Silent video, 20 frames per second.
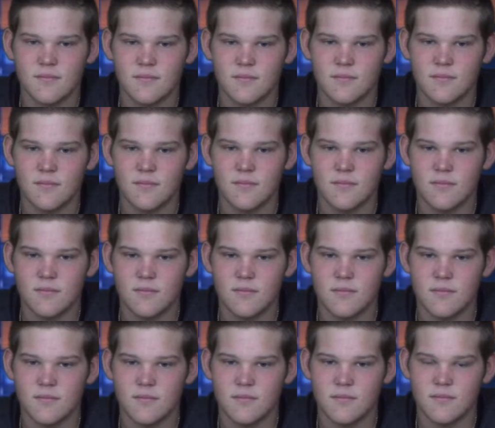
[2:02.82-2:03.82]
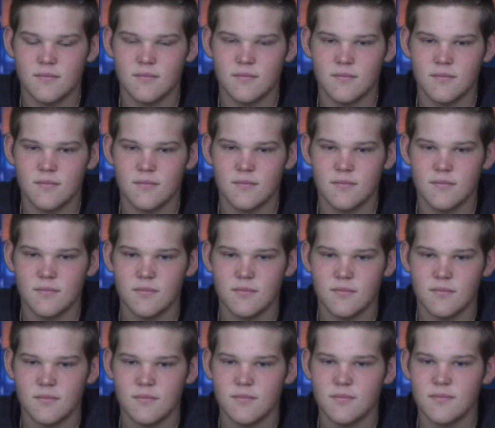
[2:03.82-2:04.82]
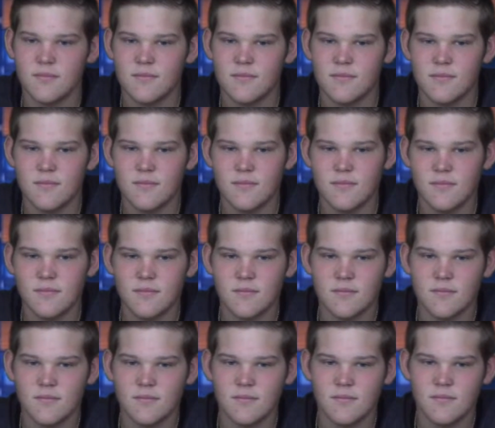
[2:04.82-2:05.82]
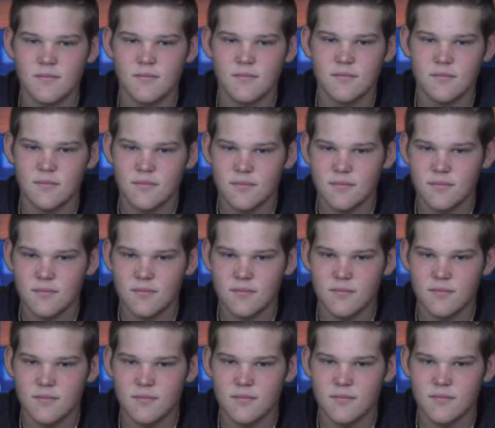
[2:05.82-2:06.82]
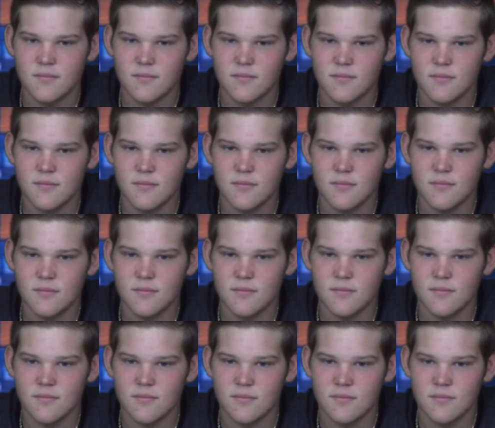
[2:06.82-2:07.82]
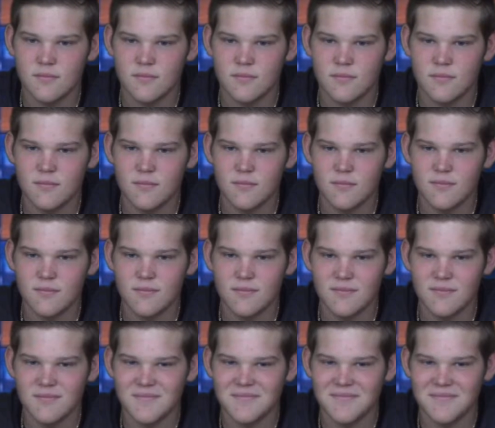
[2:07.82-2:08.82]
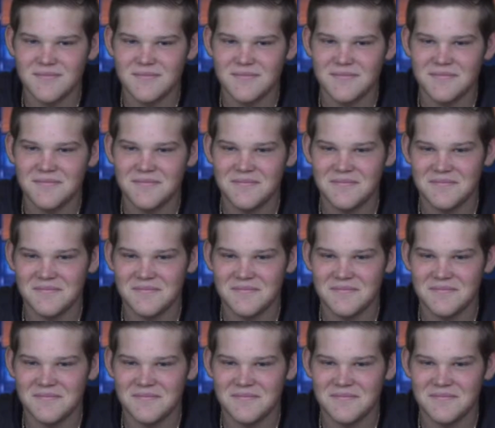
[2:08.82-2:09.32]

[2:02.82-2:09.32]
This person isn't speaking.